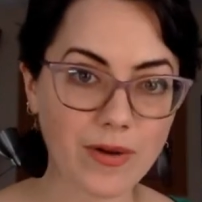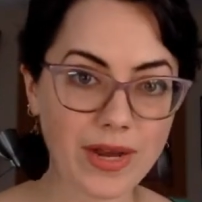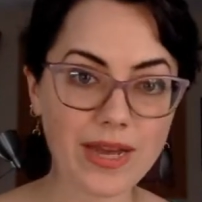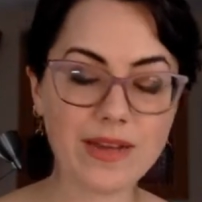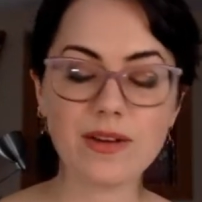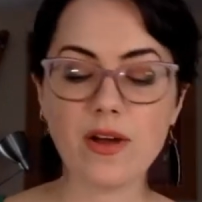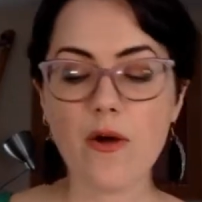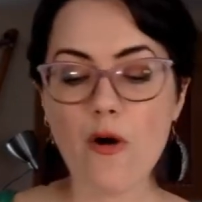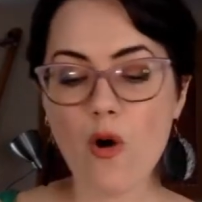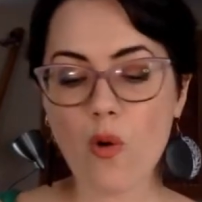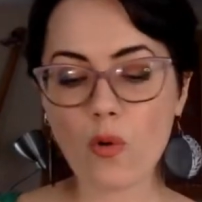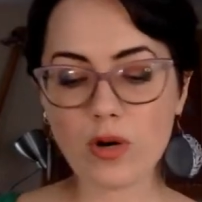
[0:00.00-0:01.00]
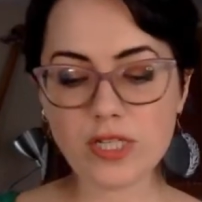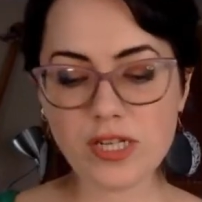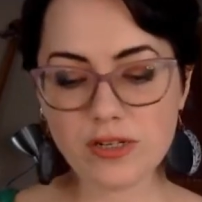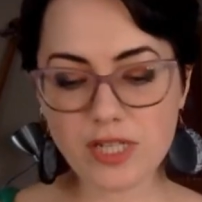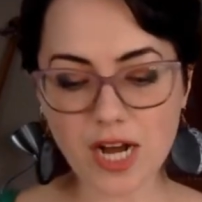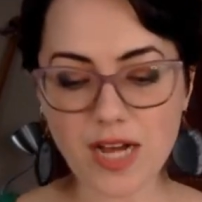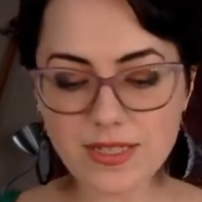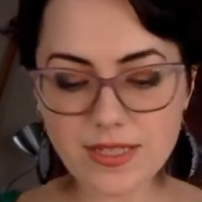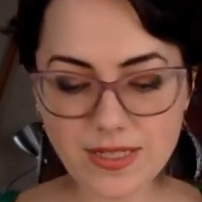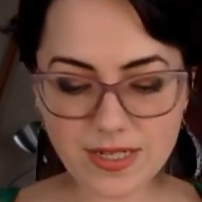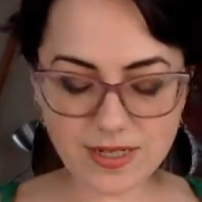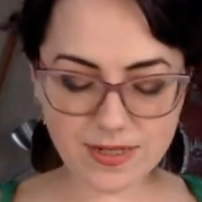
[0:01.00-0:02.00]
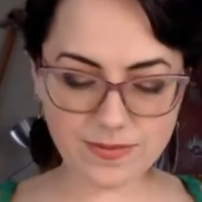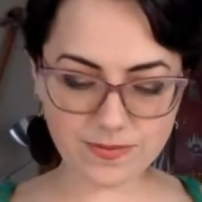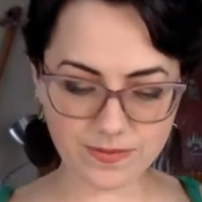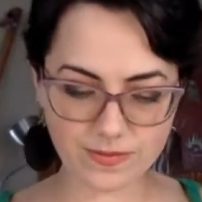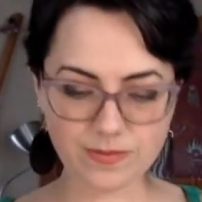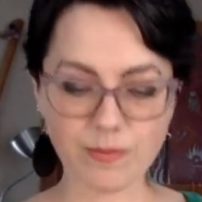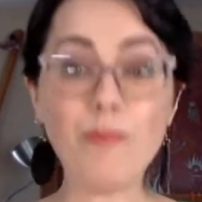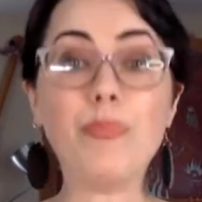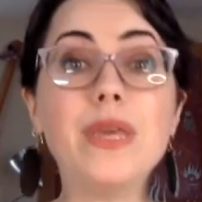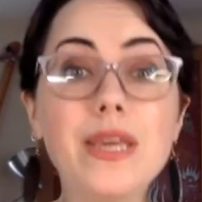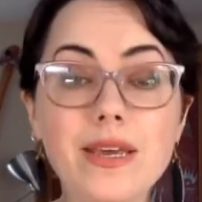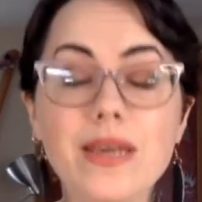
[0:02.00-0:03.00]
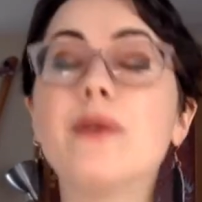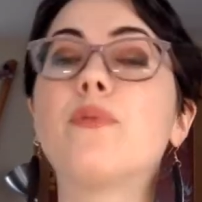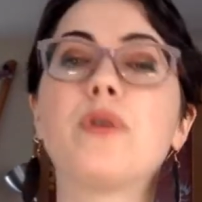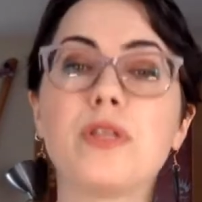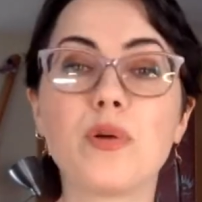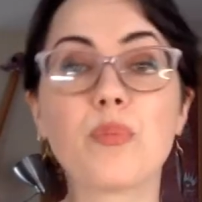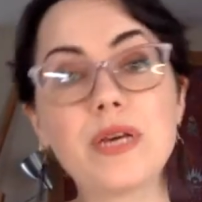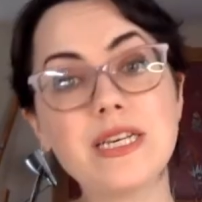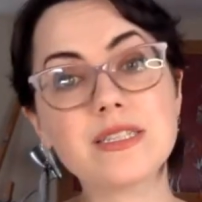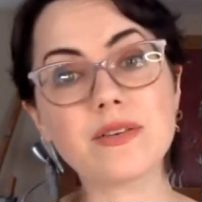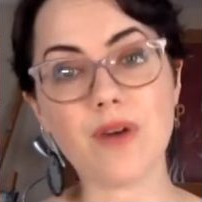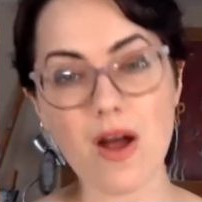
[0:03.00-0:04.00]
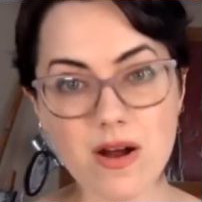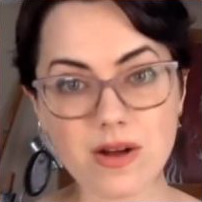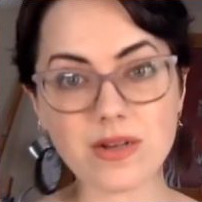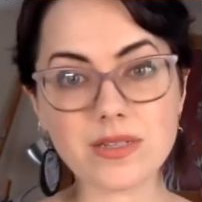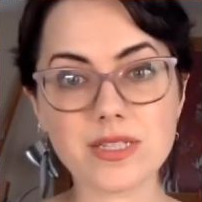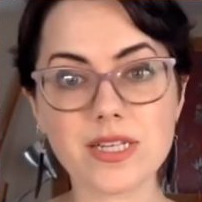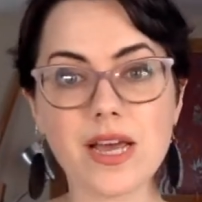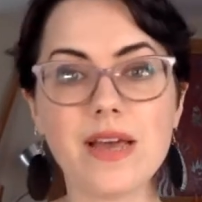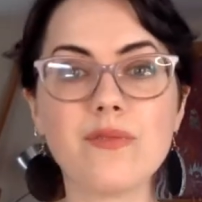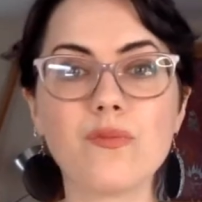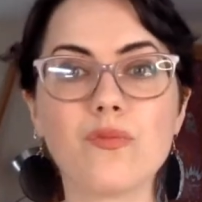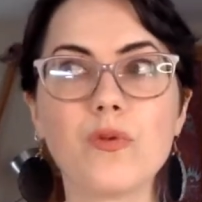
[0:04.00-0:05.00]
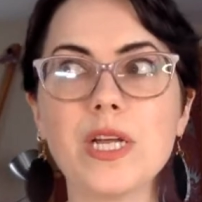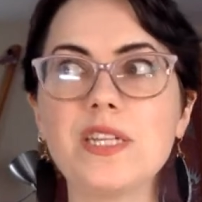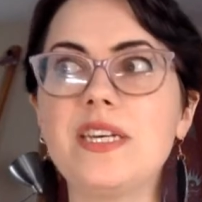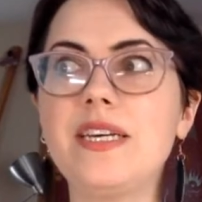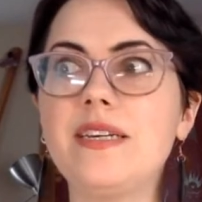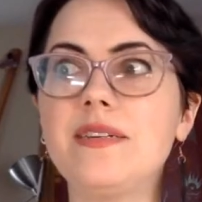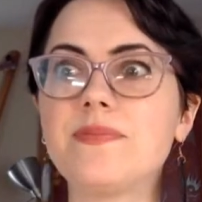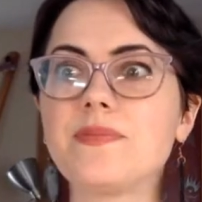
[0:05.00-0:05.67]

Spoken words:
it, or to just be with your piece of art and really